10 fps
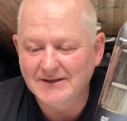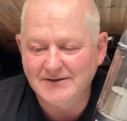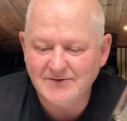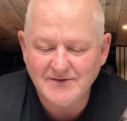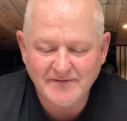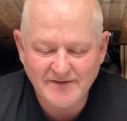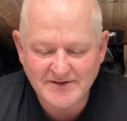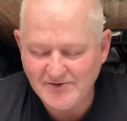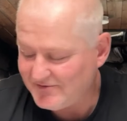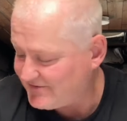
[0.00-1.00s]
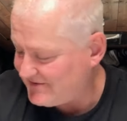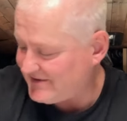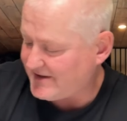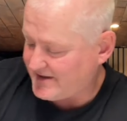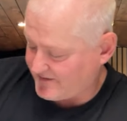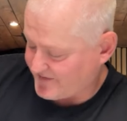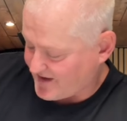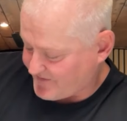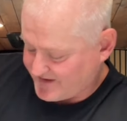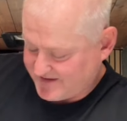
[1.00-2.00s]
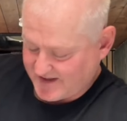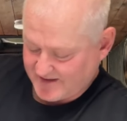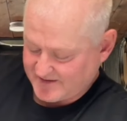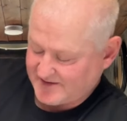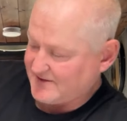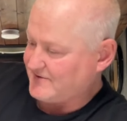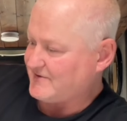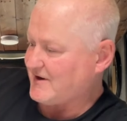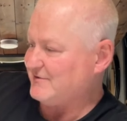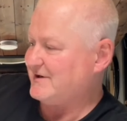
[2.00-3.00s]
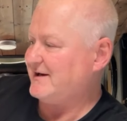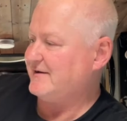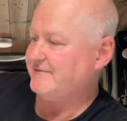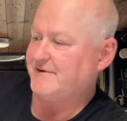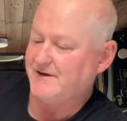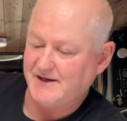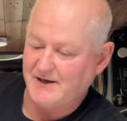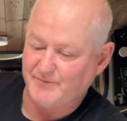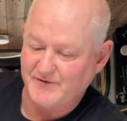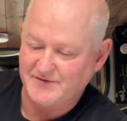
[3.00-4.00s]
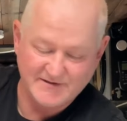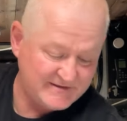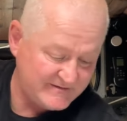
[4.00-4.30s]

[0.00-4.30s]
whatever it's called, that I've been sent. So I will leave a product